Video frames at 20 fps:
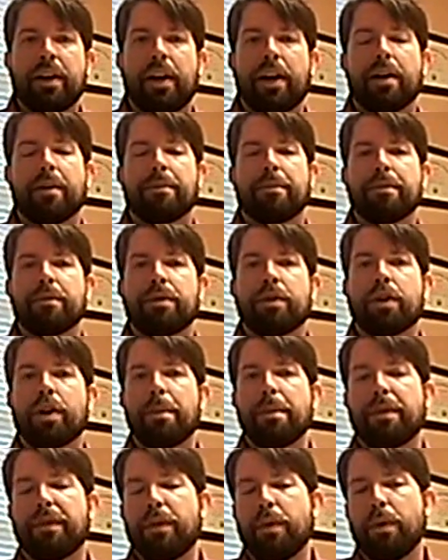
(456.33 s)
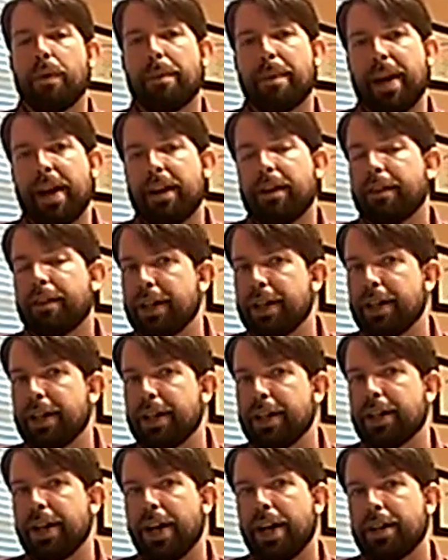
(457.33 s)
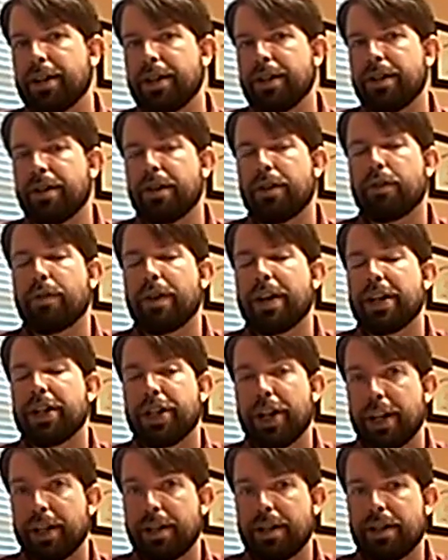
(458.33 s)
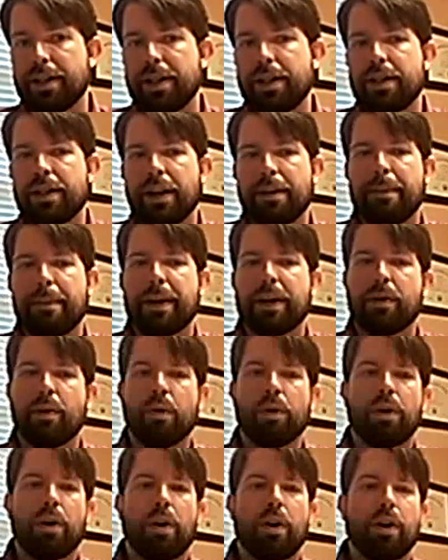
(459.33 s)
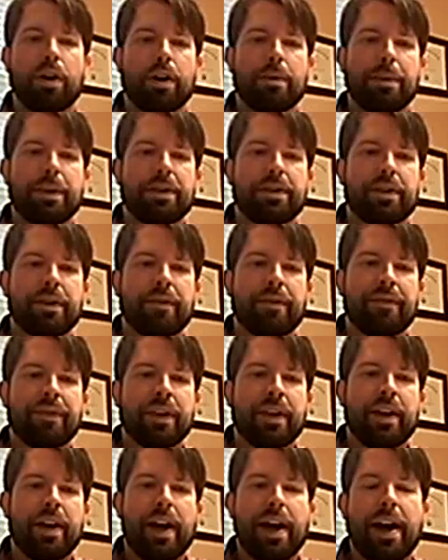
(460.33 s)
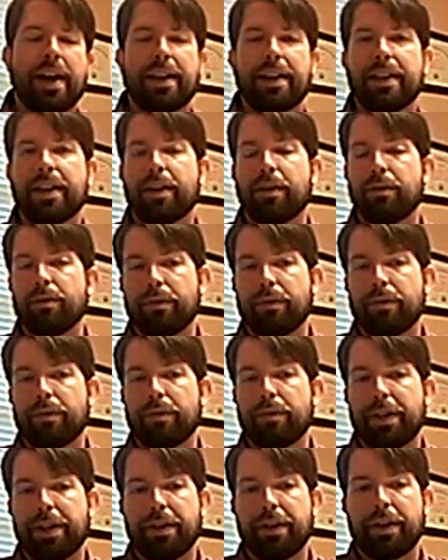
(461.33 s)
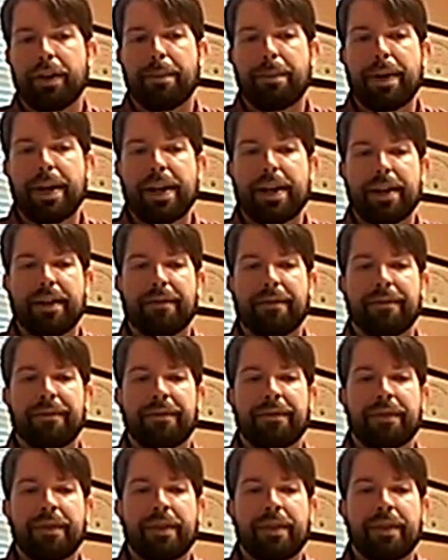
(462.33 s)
You'll go before a panel of three justices and make oral arguments, and then they'll render an opinion.